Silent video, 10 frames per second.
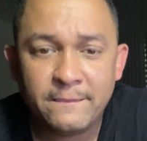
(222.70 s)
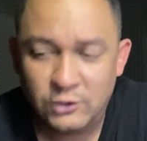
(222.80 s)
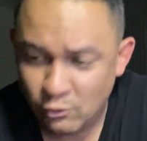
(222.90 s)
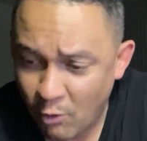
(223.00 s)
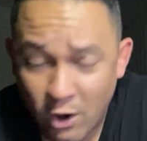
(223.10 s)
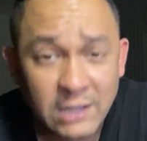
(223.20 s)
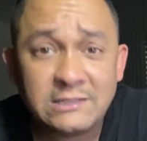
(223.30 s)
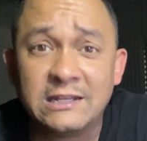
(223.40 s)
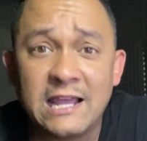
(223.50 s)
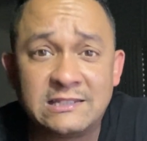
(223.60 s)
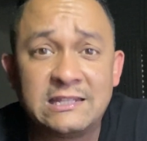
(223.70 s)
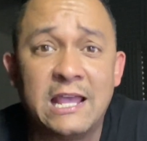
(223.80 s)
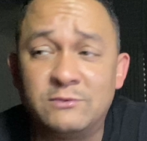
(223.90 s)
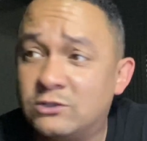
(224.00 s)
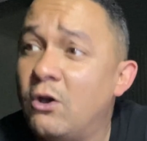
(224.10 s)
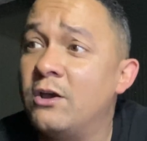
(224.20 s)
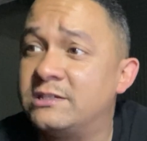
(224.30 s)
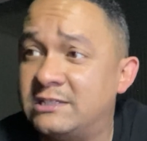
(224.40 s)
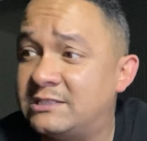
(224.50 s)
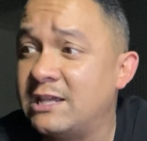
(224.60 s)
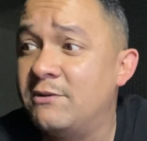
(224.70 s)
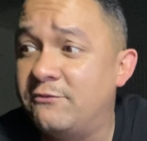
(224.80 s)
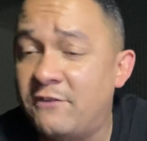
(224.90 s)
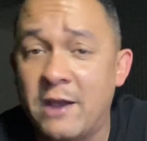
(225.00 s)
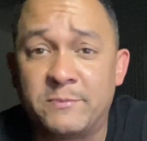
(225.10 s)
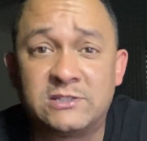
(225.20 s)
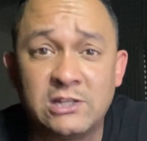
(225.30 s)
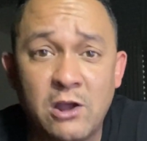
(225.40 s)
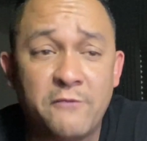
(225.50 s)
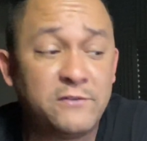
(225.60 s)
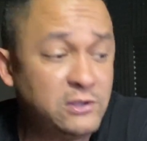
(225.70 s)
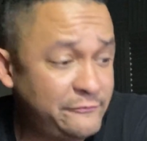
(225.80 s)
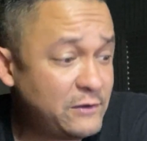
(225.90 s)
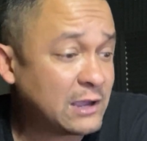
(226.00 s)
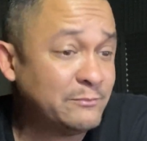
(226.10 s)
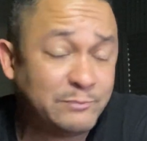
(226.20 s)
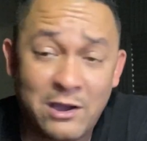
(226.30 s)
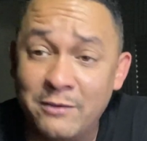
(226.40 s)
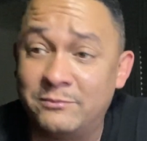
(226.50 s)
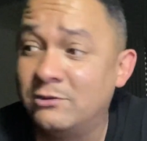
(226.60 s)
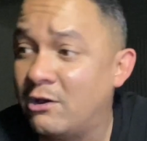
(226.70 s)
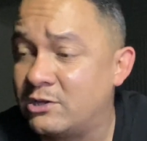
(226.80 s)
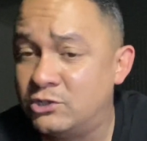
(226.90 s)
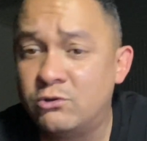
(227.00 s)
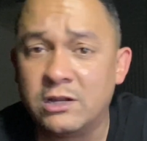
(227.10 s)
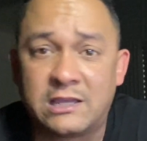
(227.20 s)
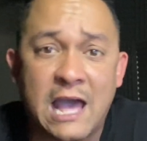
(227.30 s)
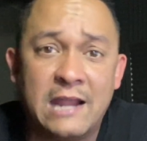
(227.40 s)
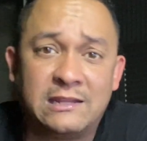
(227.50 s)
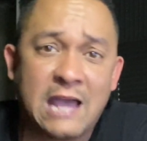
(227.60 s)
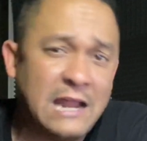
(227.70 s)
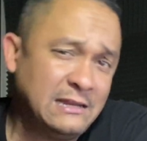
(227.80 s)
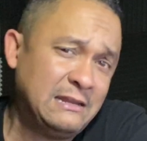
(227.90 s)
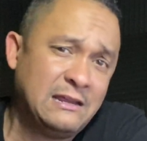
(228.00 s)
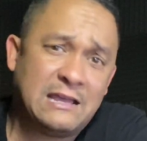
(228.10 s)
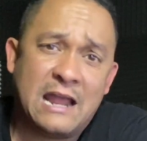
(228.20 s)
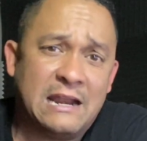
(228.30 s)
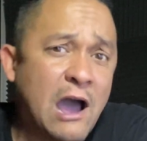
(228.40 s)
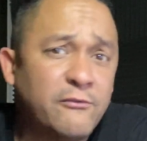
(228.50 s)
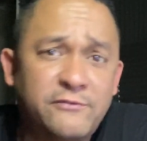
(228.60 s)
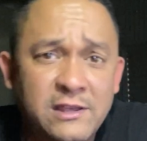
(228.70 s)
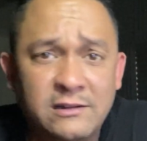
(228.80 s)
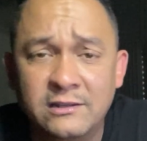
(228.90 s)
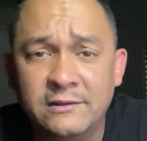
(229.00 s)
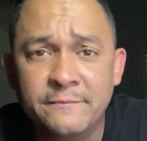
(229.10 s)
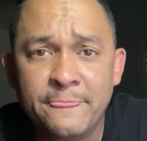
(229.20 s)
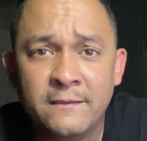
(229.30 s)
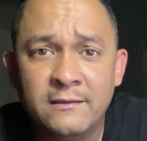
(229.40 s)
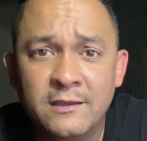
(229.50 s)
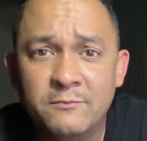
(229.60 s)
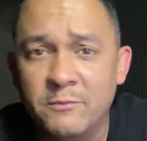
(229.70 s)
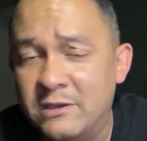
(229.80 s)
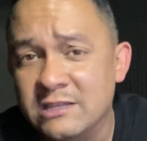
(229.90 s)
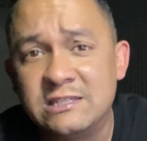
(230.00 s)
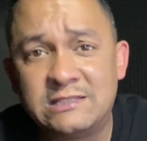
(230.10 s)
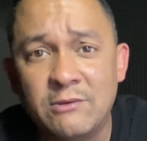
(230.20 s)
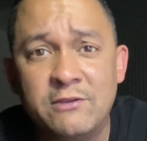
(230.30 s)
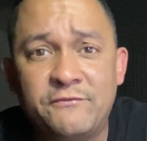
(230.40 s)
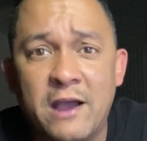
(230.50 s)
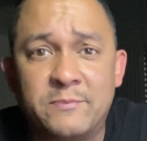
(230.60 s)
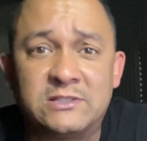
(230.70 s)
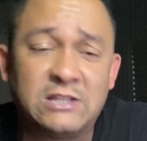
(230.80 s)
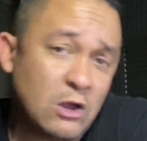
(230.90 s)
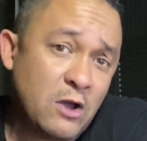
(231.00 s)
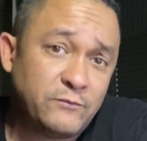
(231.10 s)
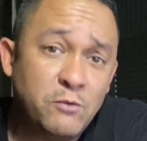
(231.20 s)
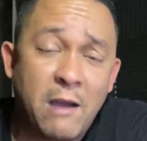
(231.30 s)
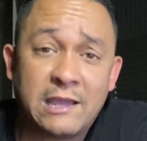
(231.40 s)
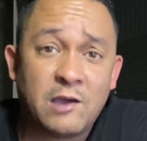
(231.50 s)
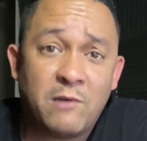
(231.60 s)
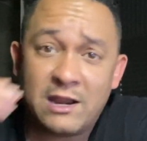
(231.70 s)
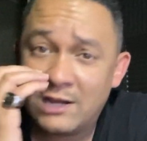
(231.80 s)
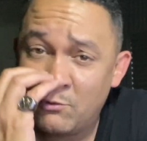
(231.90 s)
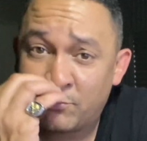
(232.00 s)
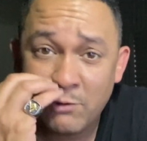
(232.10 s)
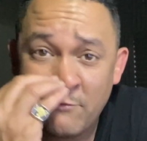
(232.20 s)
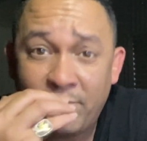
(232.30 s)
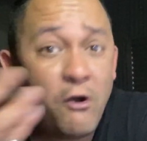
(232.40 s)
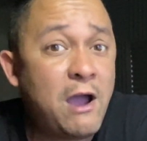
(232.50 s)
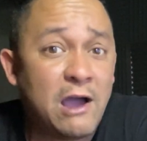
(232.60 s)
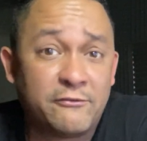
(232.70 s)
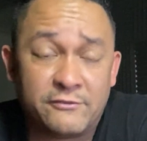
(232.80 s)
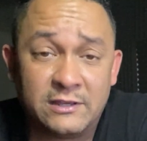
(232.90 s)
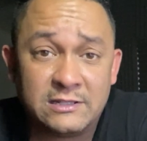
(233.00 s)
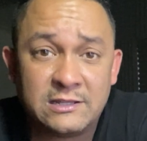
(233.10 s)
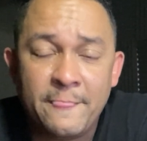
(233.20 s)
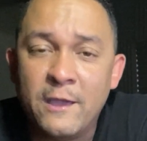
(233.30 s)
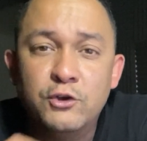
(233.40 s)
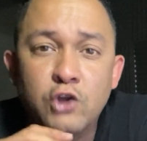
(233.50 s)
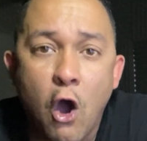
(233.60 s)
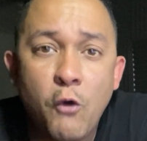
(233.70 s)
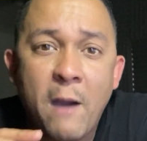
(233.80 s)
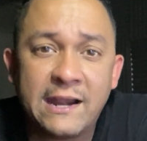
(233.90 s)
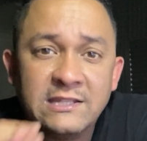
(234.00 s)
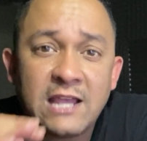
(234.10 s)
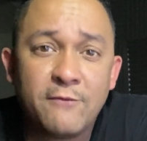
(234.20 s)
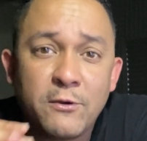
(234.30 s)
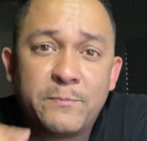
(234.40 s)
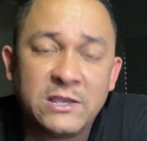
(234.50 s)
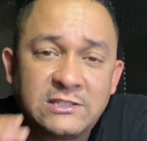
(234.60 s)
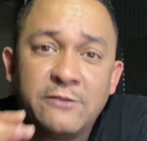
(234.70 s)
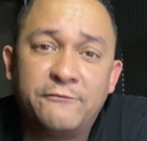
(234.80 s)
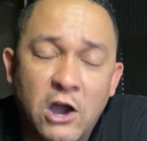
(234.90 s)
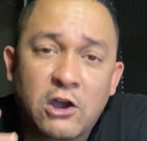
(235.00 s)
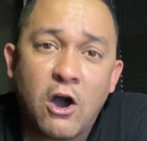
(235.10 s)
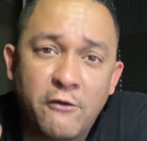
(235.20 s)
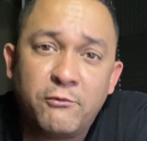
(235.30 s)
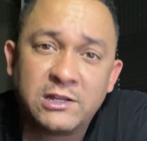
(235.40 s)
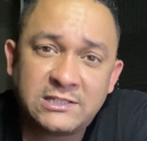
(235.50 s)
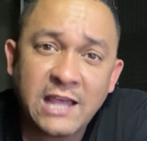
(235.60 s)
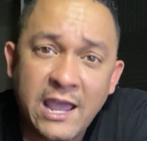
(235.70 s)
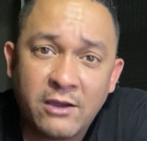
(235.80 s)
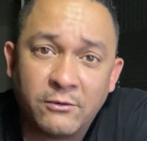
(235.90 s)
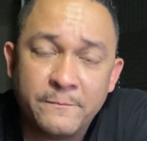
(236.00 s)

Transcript: You walk into that same store that says 75% off and you're fucking pumped, you know, because you could have gotten in there and got an outfit. But because it's 75% off, you might come out of there with 3 or 4 outfits. Nobody's ever pissed the fuck off with a sale.